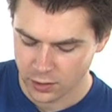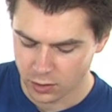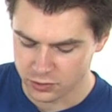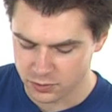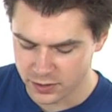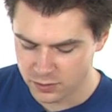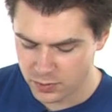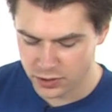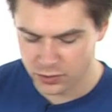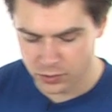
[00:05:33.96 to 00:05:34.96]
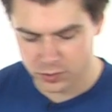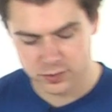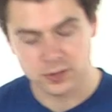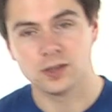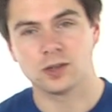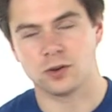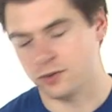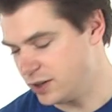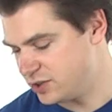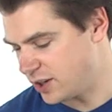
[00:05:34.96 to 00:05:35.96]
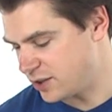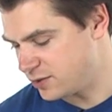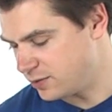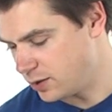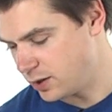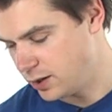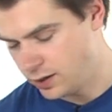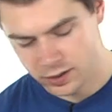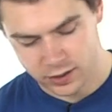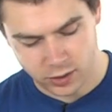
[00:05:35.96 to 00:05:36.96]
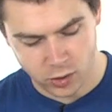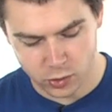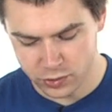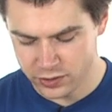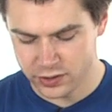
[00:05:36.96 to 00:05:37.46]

Obviously when you put your quick release section on,